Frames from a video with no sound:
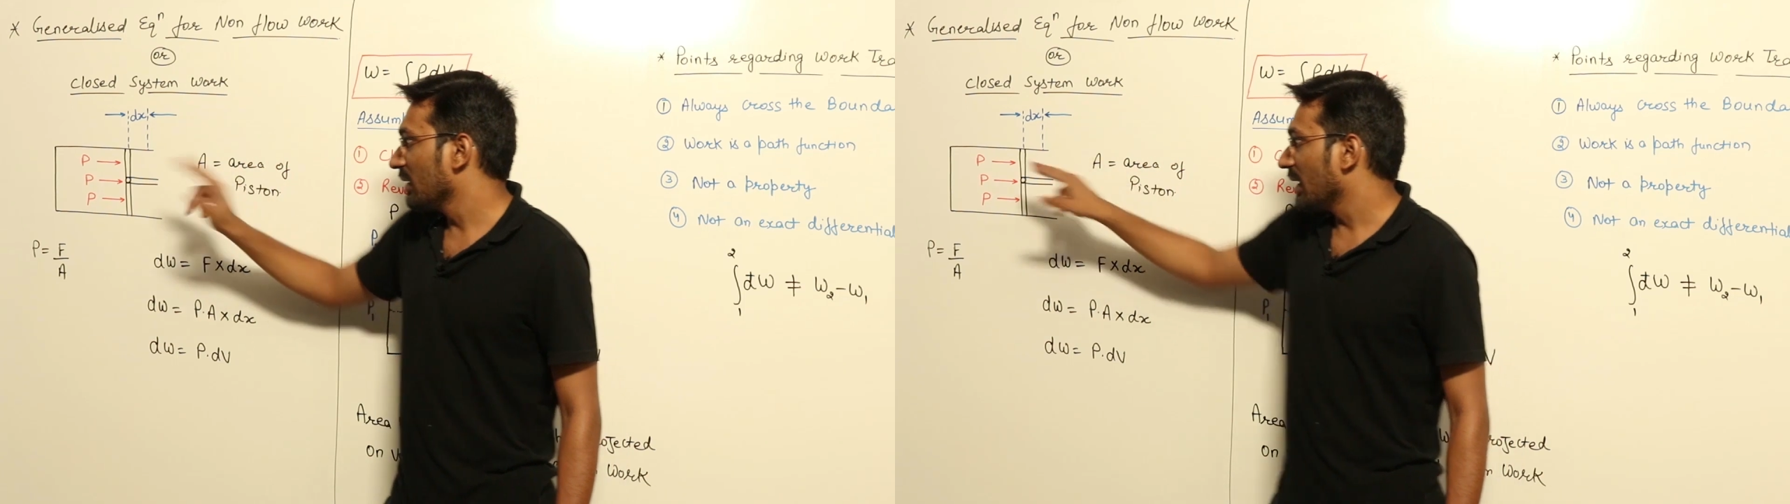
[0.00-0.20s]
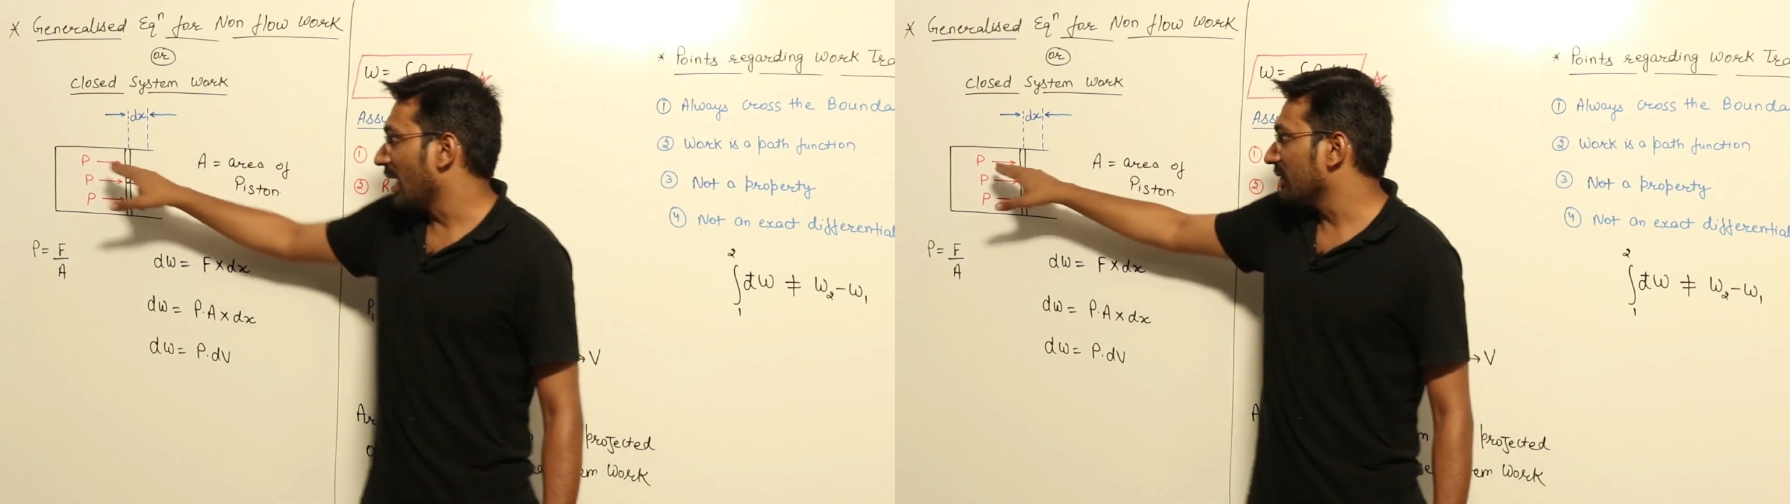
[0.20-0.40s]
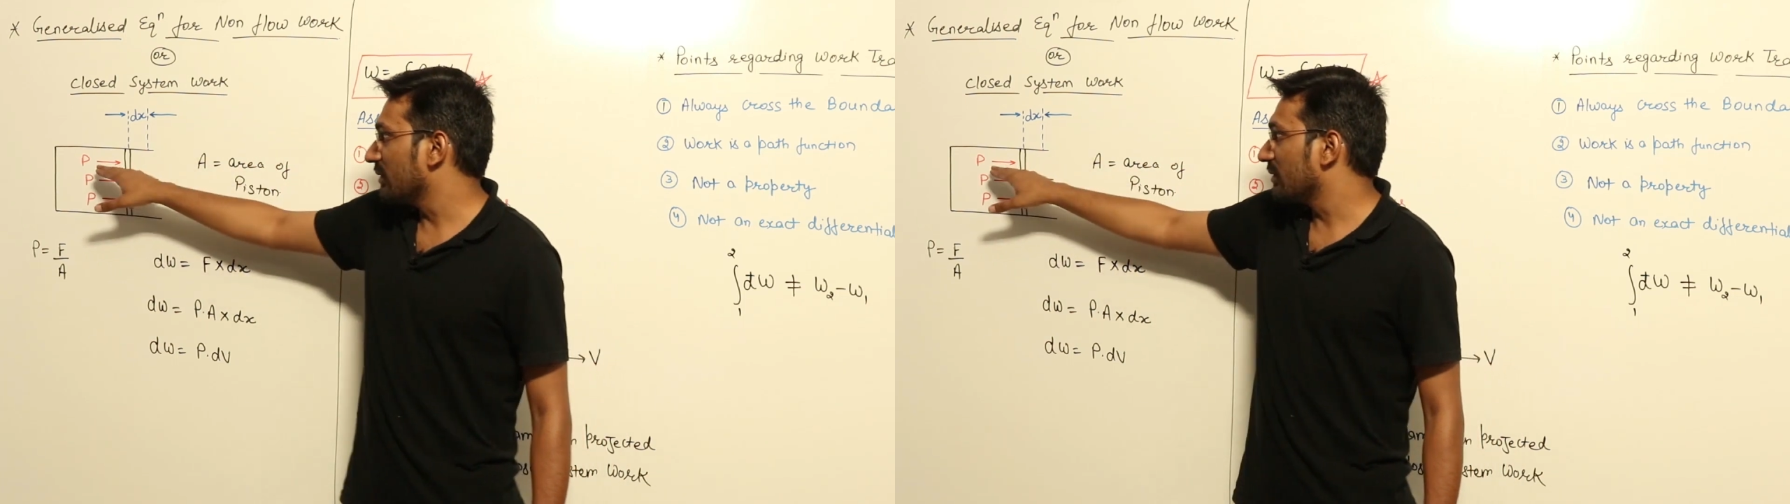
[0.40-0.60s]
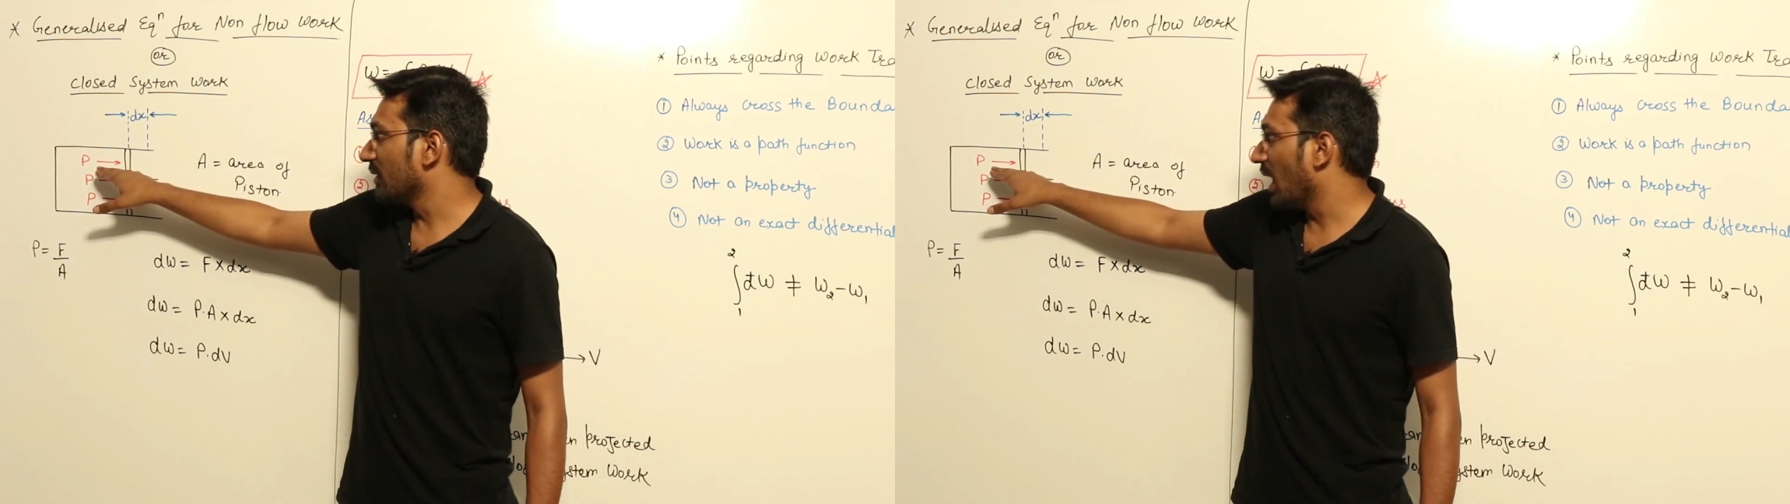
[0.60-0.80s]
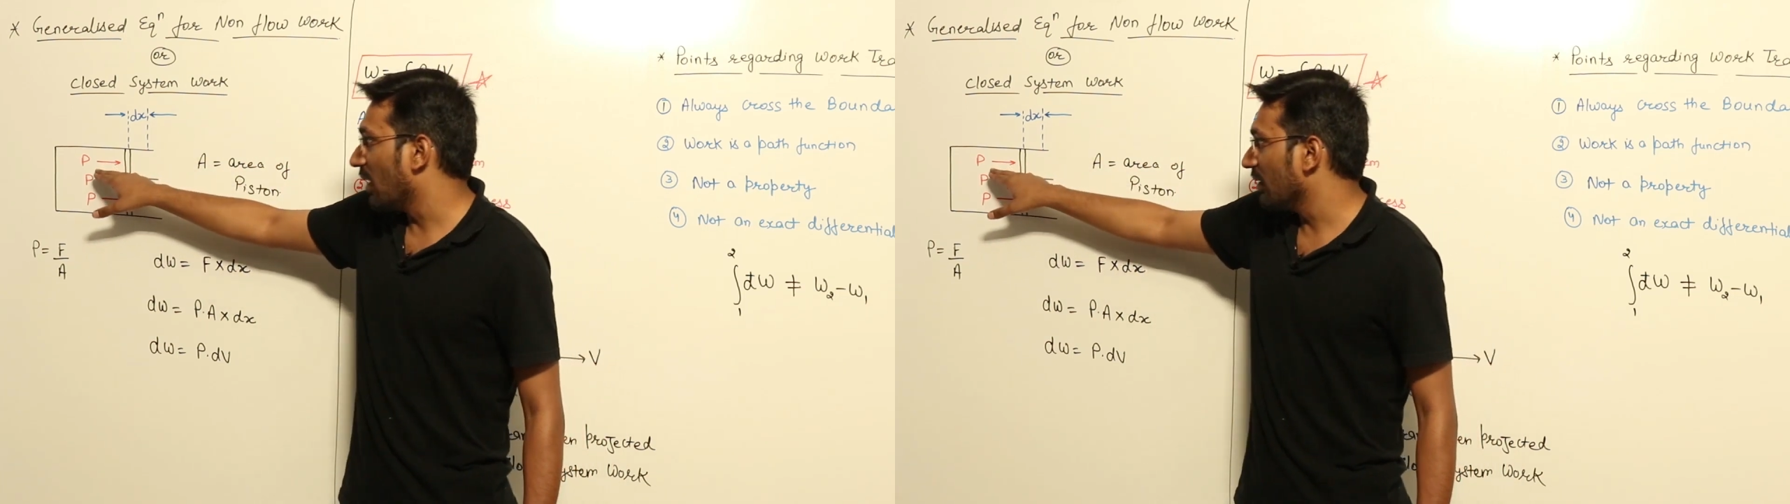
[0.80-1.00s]
and
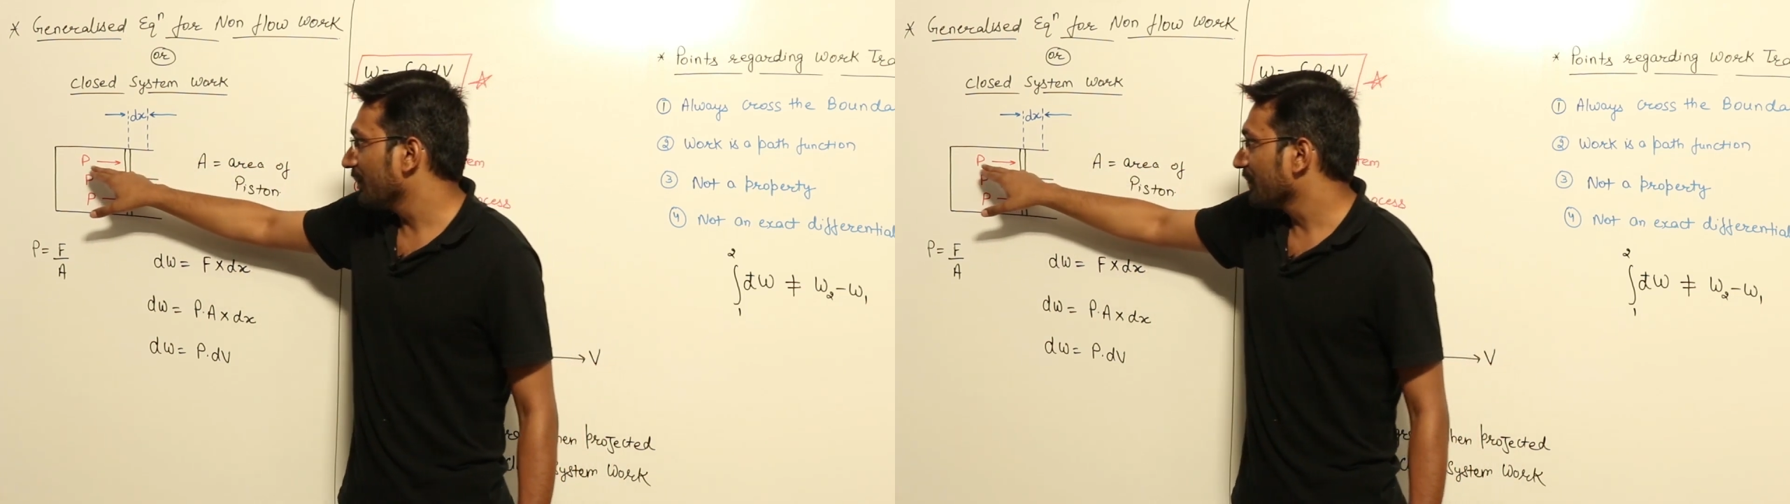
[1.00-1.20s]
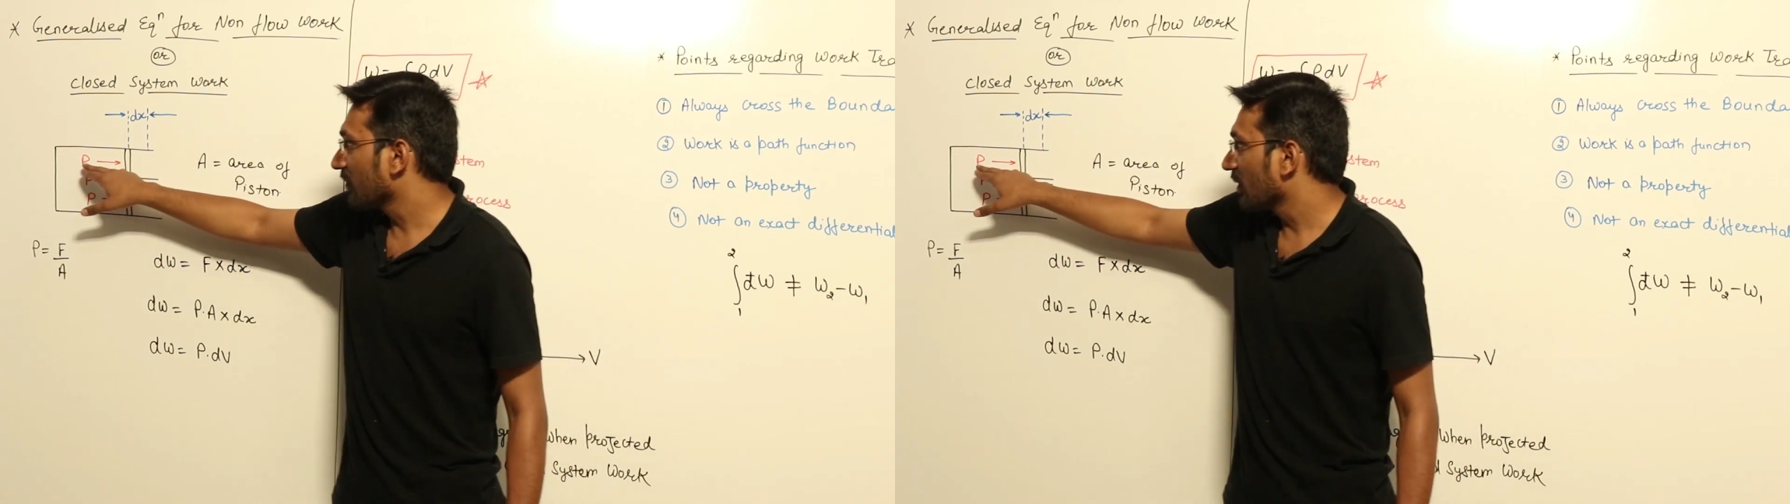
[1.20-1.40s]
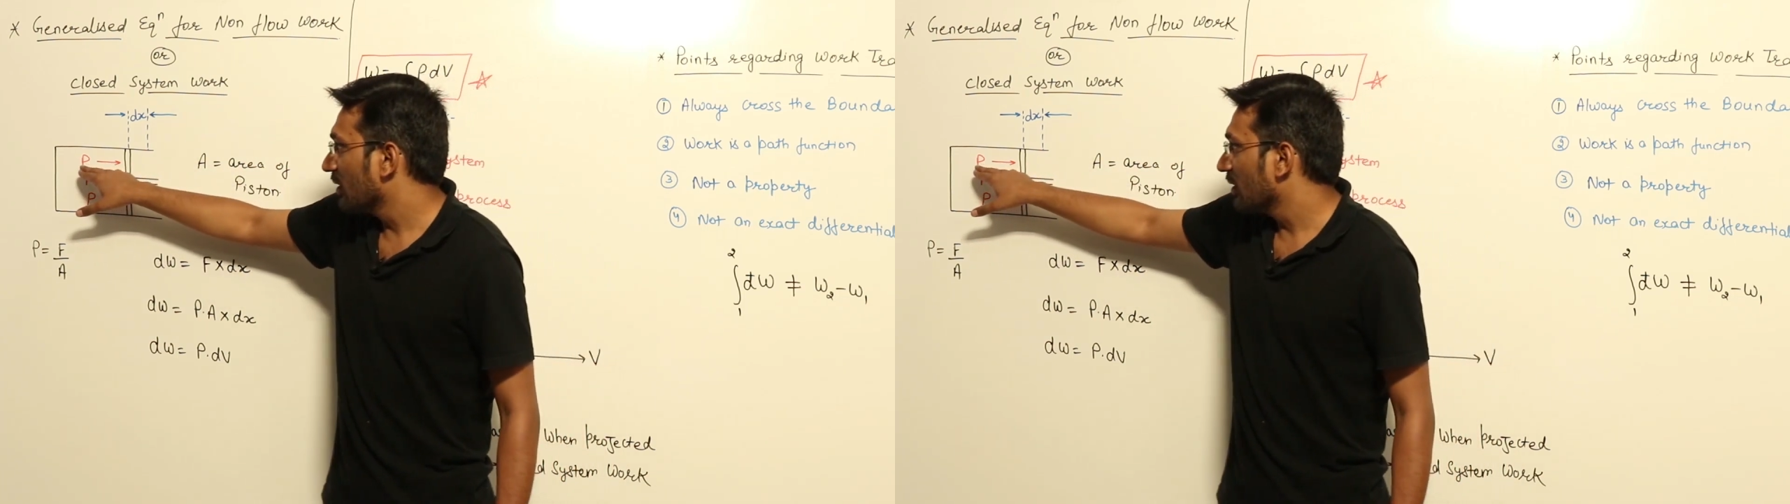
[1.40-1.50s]
now